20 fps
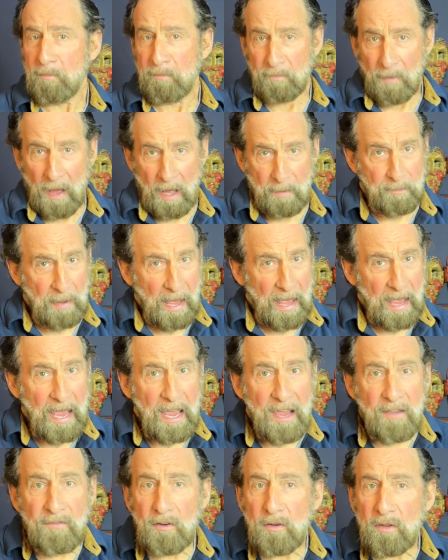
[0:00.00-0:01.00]
on
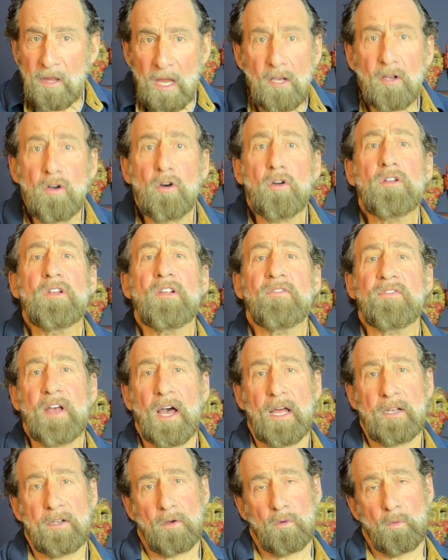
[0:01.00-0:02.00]
behavior they couldn't have
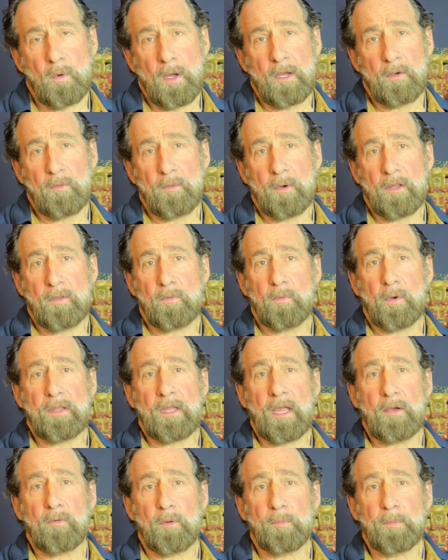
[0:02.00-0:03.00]
gotten away with when
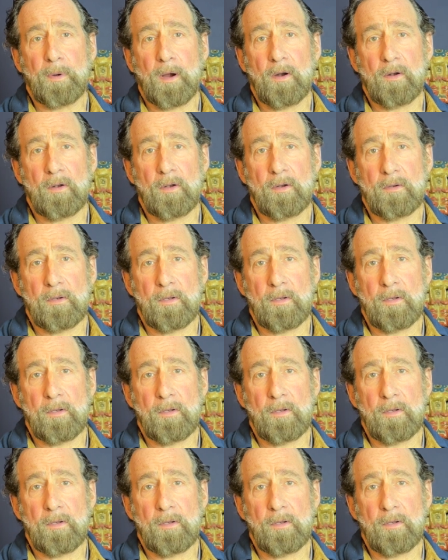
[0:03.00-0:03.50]
they were partnered.